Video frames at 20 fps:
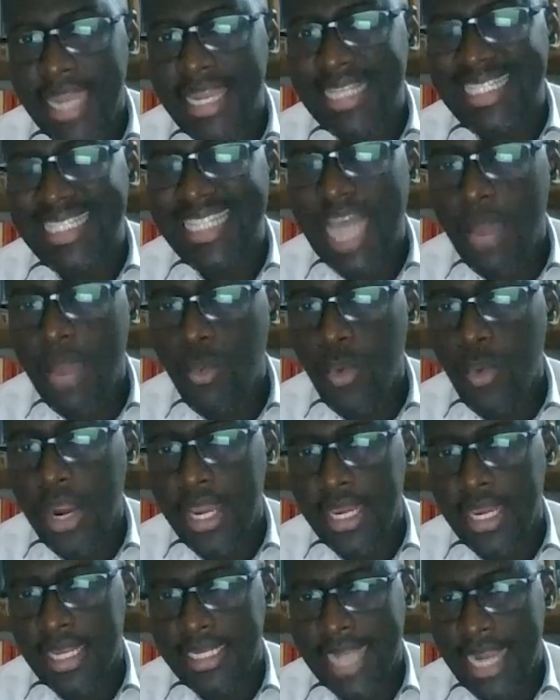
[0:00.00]
In the same
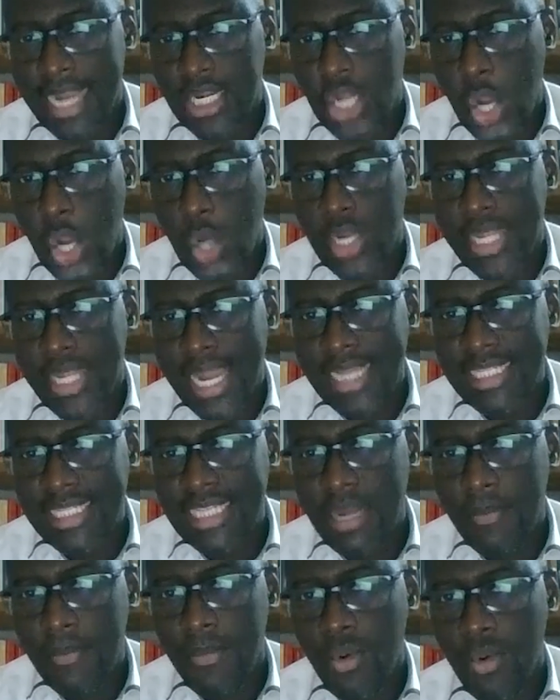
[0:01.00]
way that
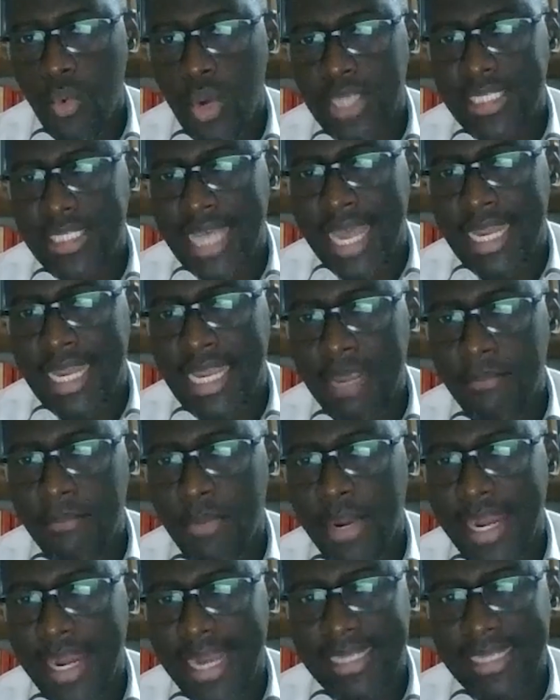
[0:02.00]
colonialism was an
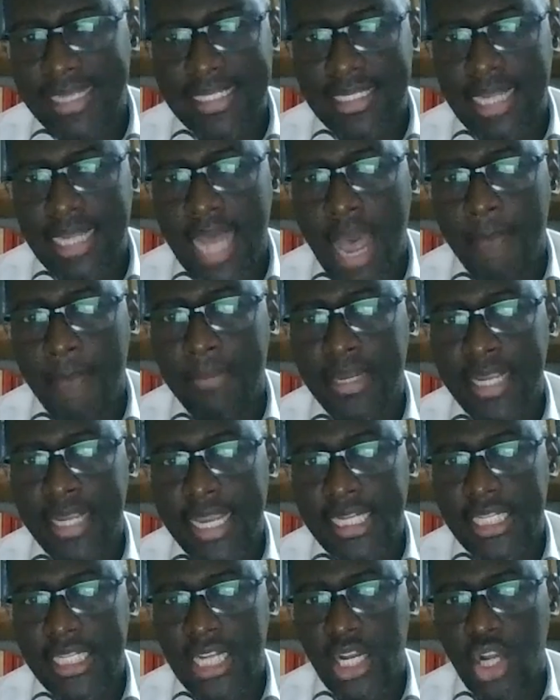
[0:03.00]
imperialist
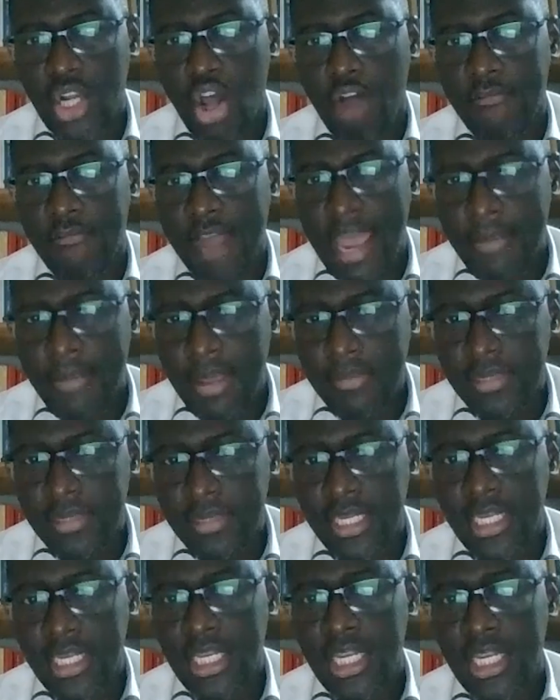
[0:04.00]
application of
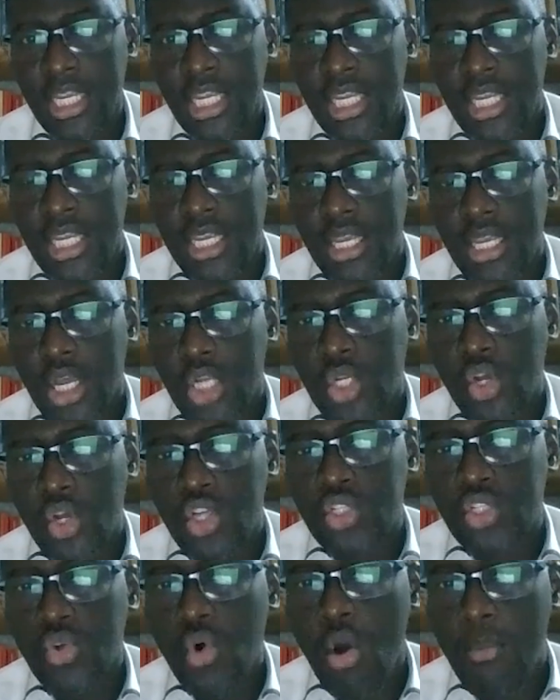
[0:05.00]
MMT,
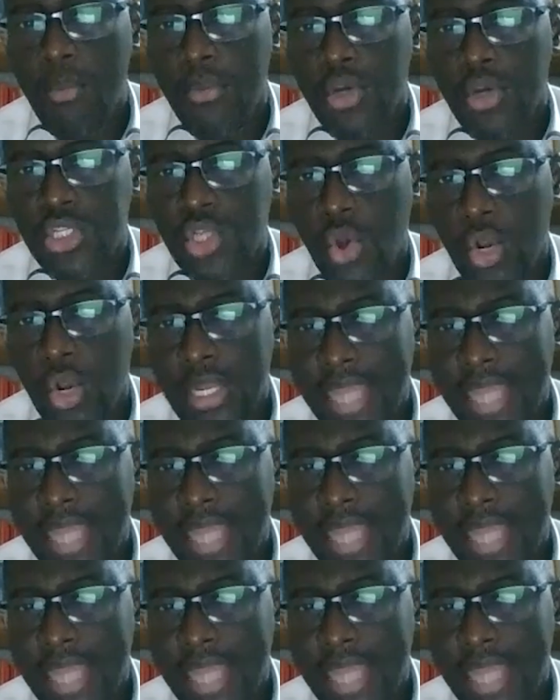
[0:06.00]
those who oppose